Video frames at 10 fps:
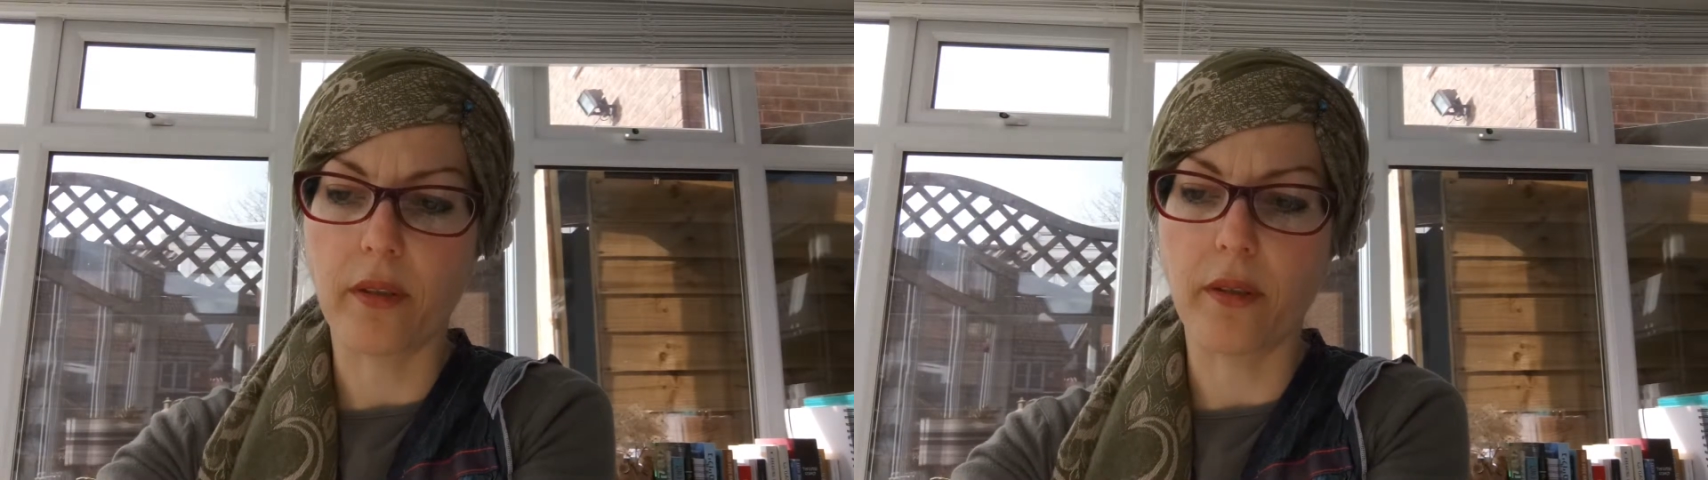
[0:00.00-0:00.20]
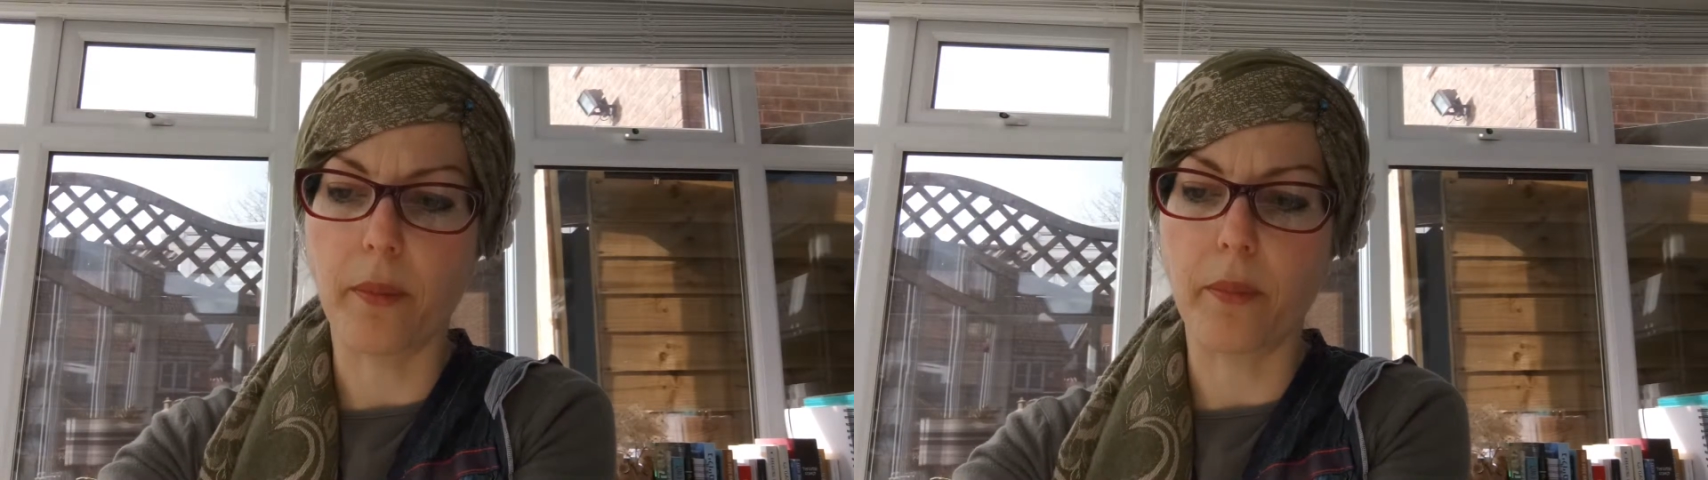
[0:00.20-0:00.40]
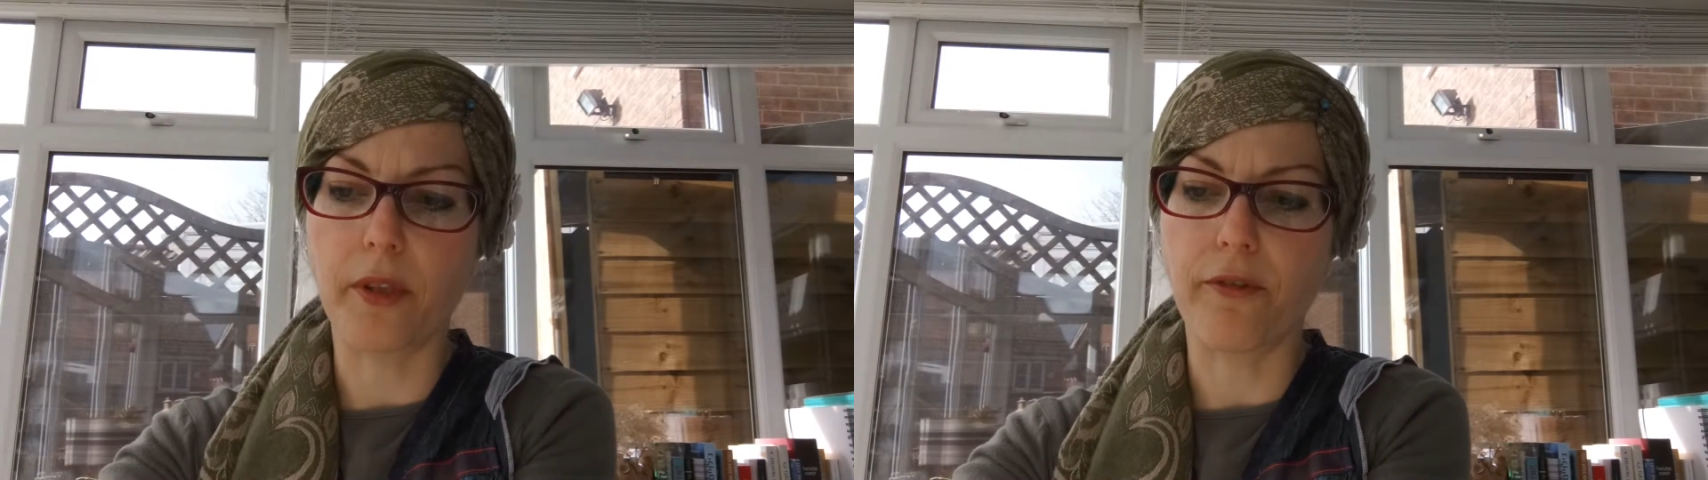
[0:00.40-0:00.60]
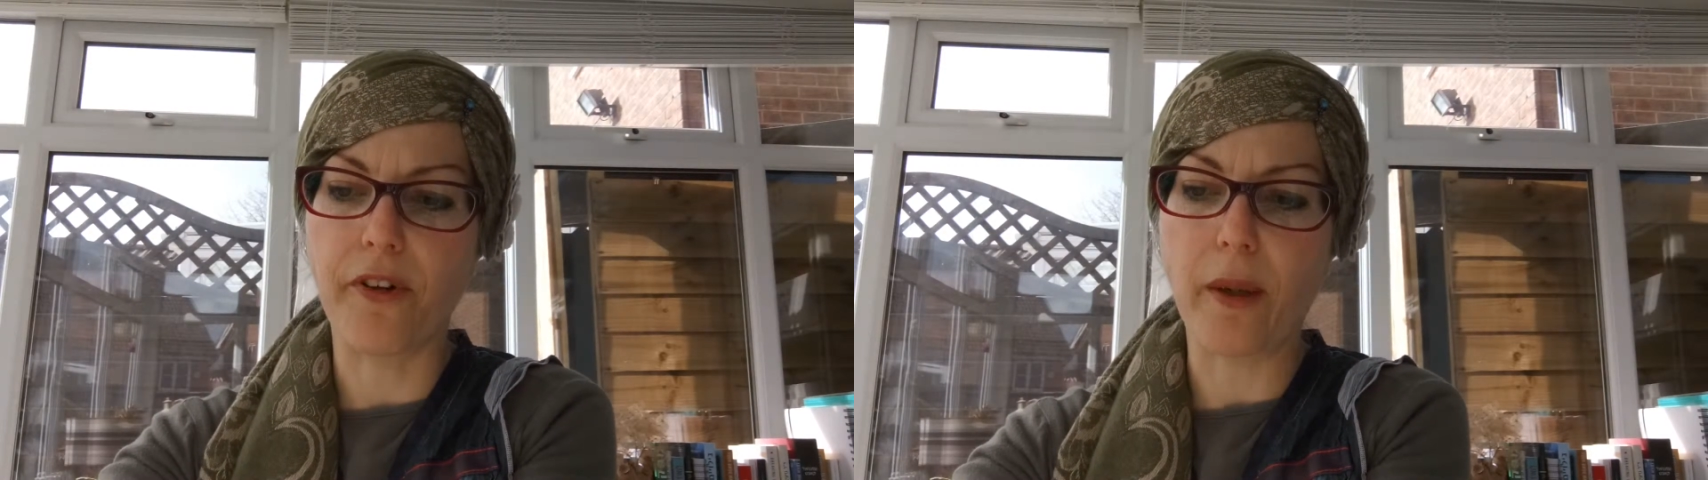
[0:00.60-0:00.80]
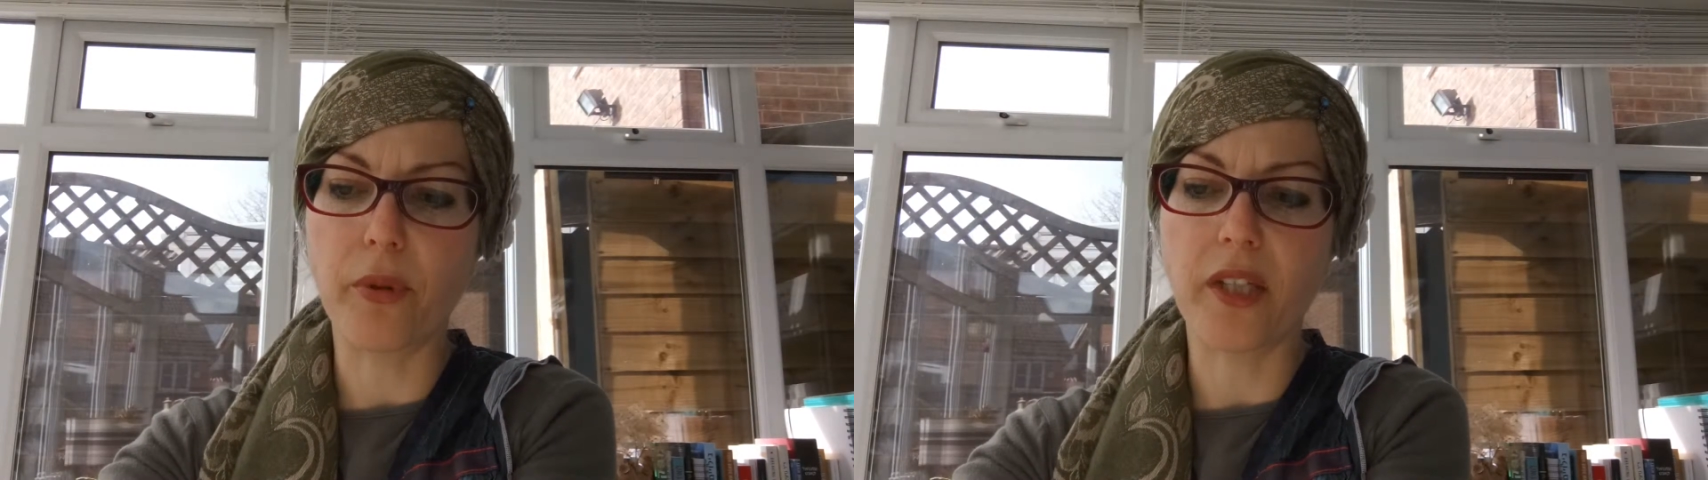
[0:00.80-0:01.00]
The
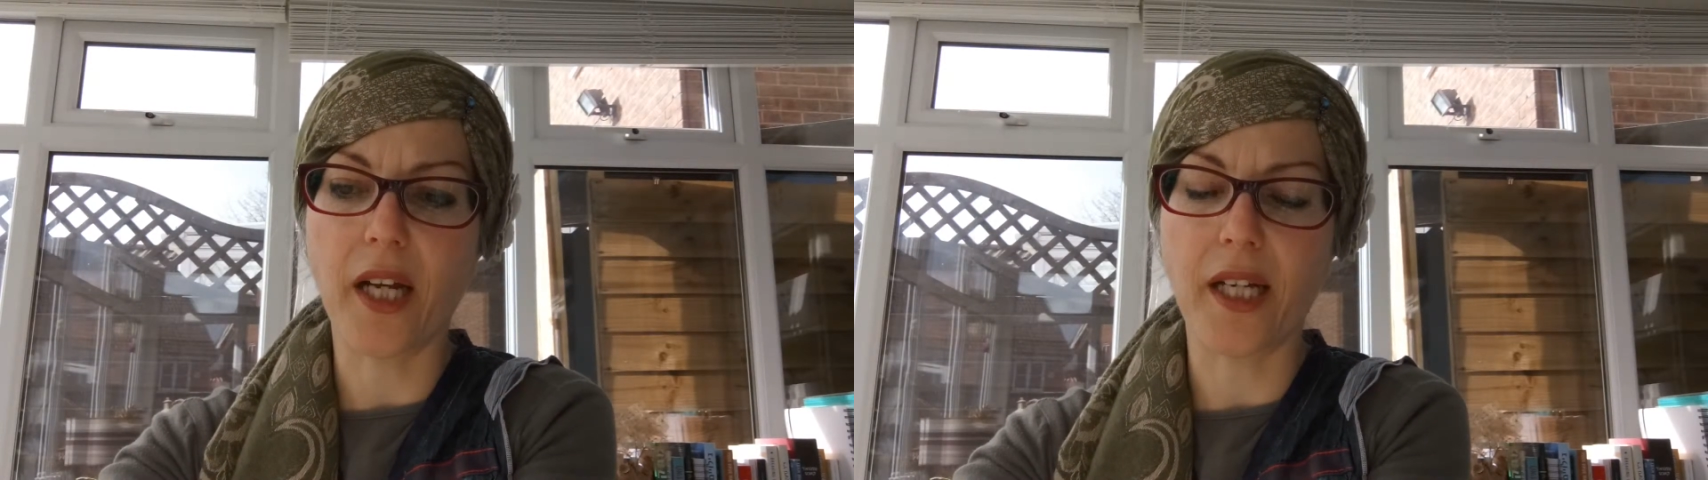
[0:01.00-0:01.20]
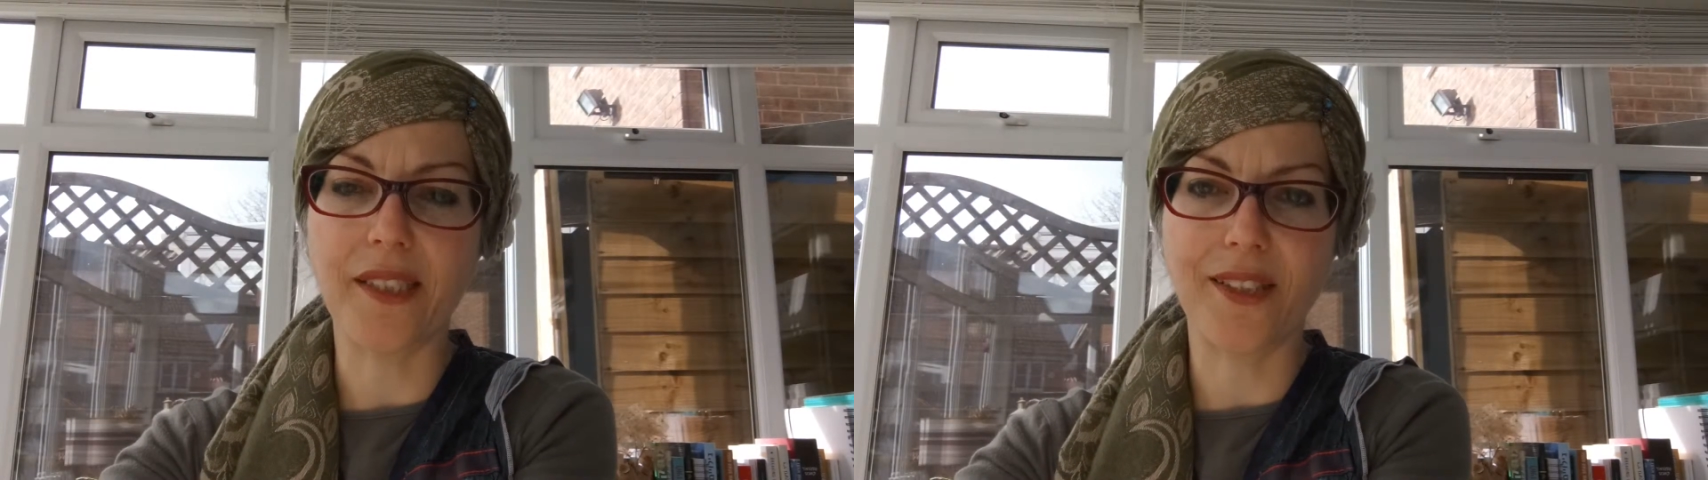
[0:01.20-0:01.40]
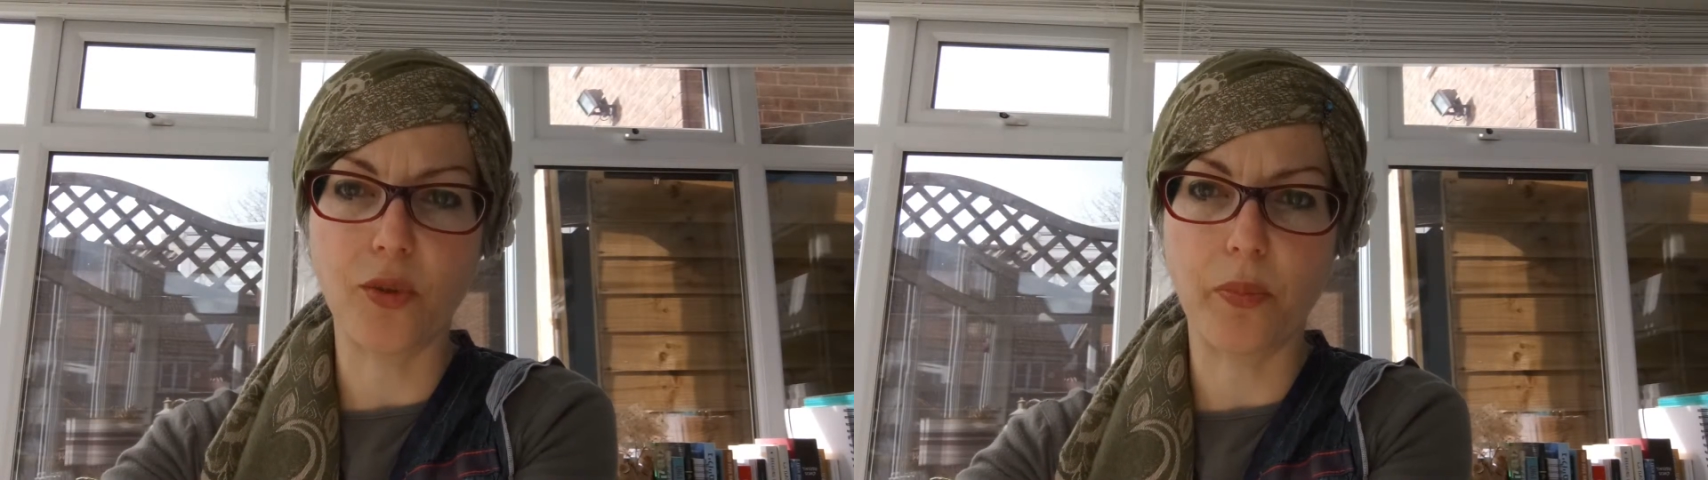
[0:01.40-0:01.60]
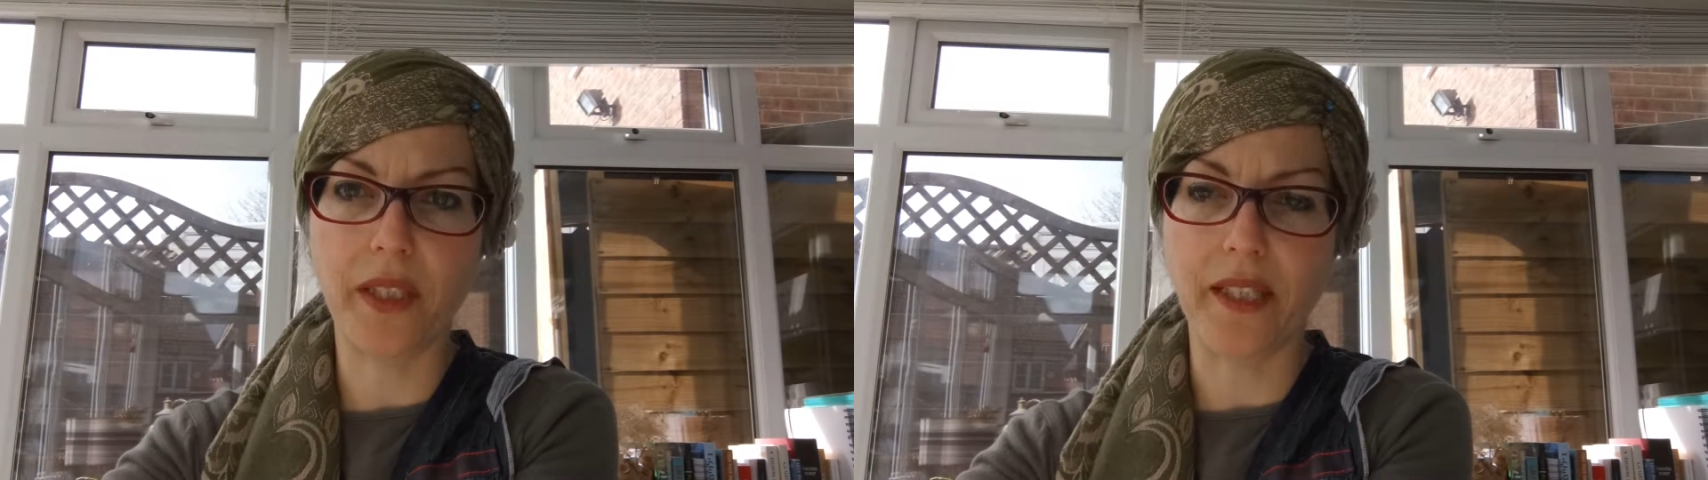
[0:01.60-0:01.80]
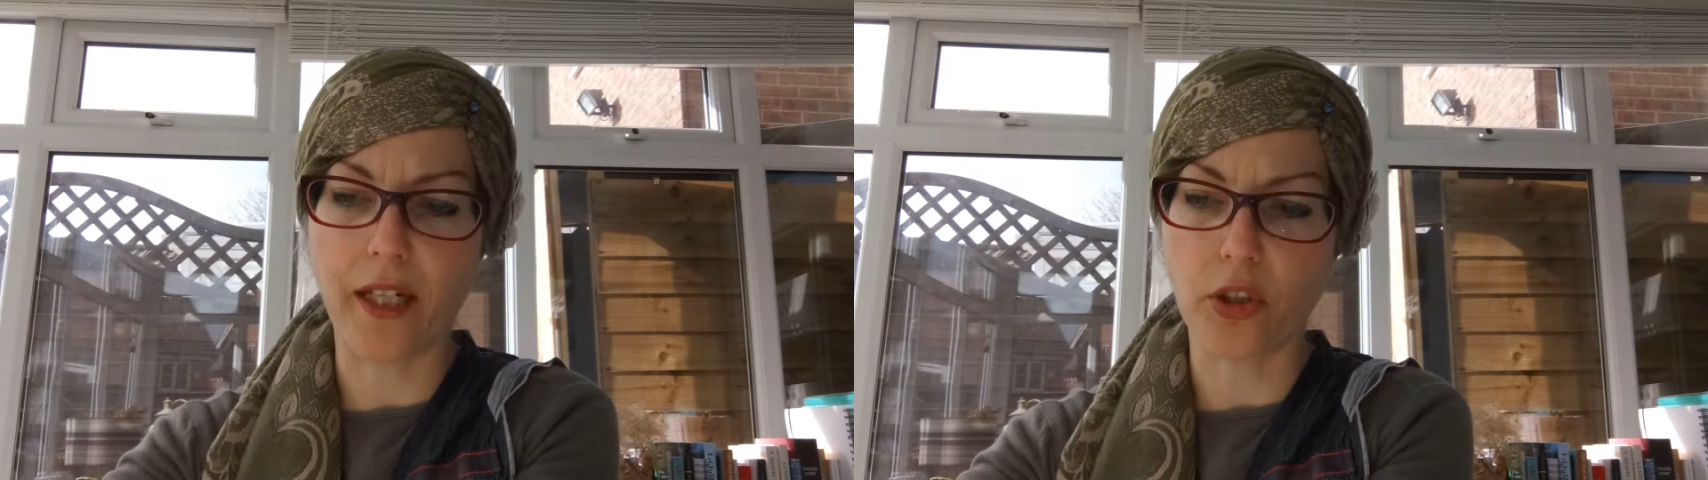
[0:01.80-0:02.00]
fabric has to
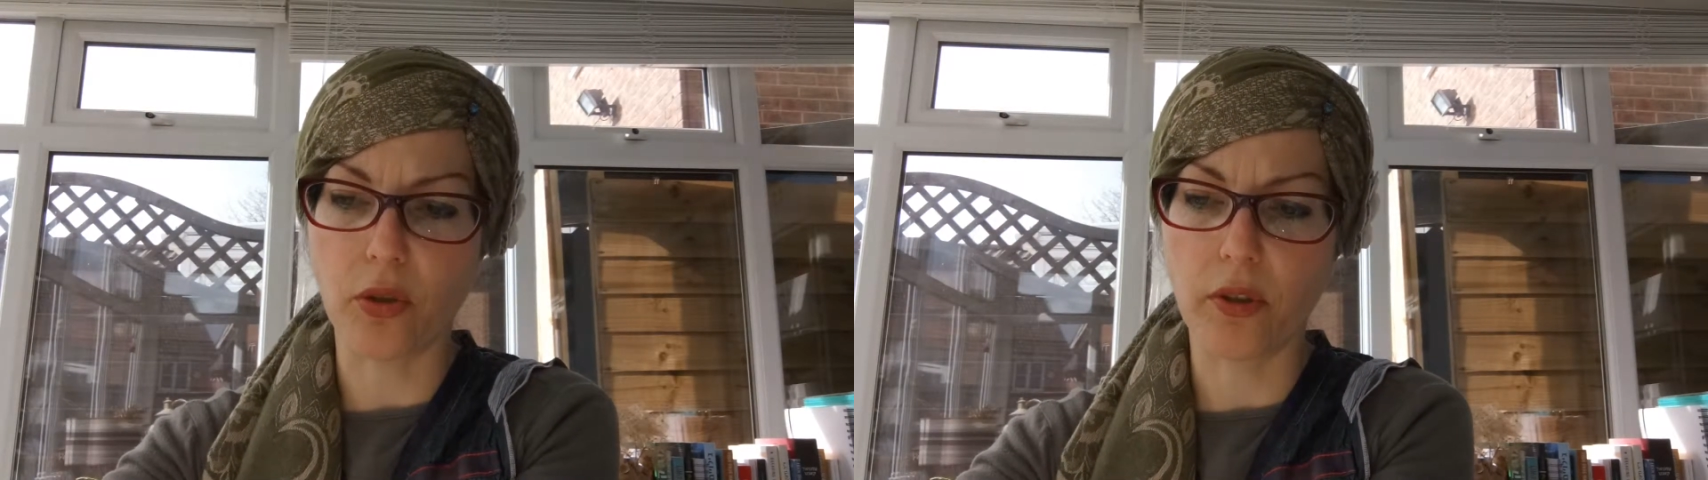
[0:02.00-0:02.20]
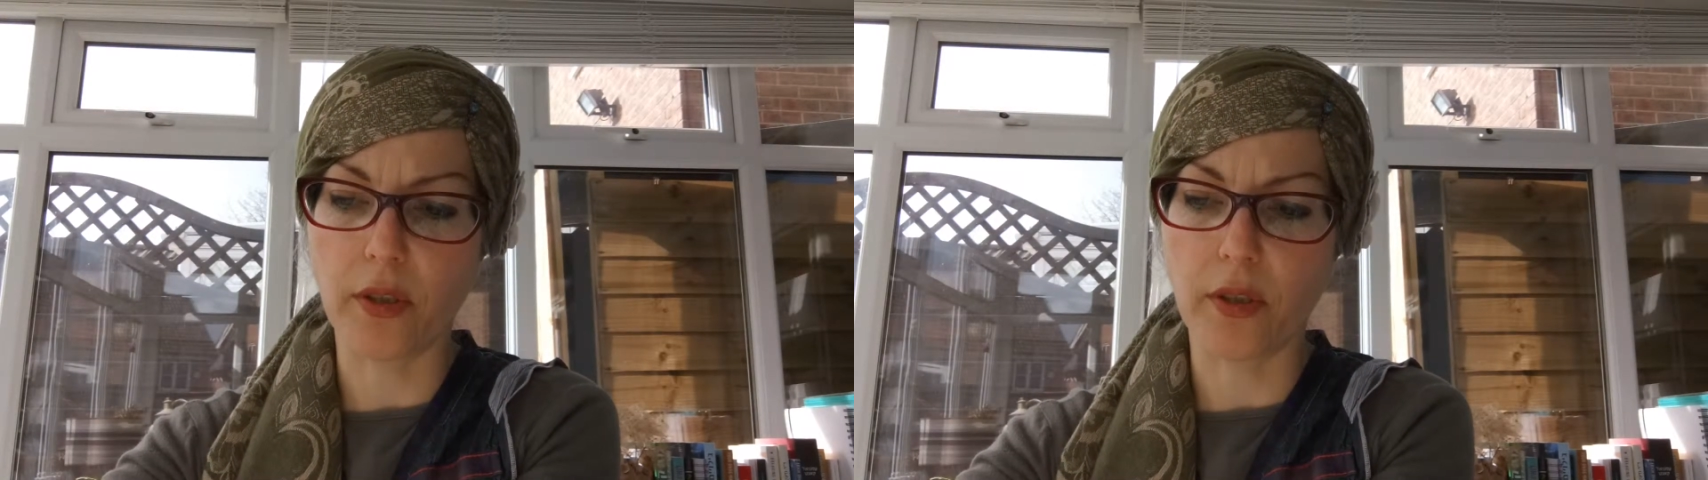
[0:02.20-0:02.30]
be natural,